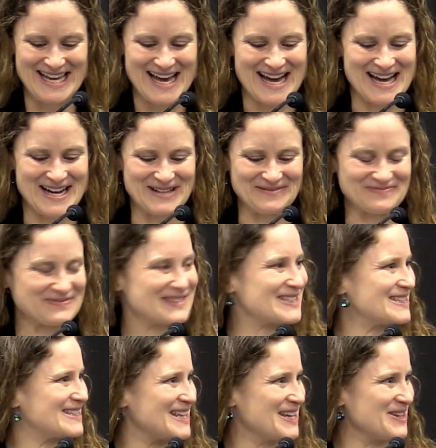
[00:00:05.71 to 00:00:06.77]
Um,
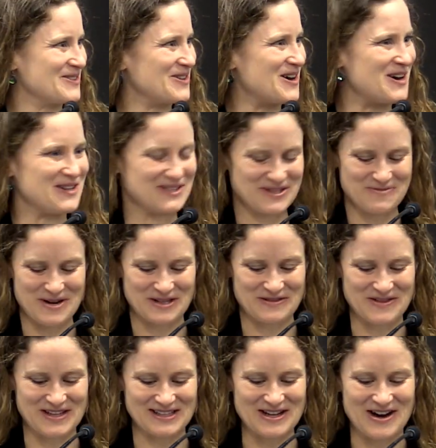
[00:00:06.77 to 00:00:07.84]
just thank you all so much
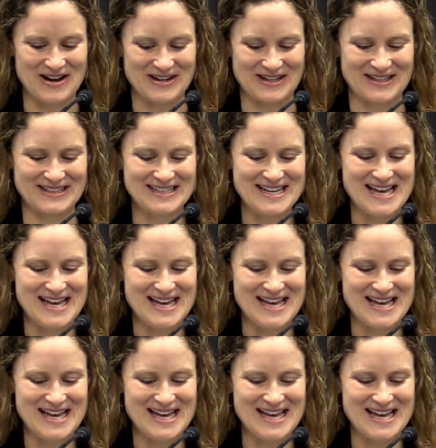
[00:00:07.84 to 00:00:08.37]
for this honor.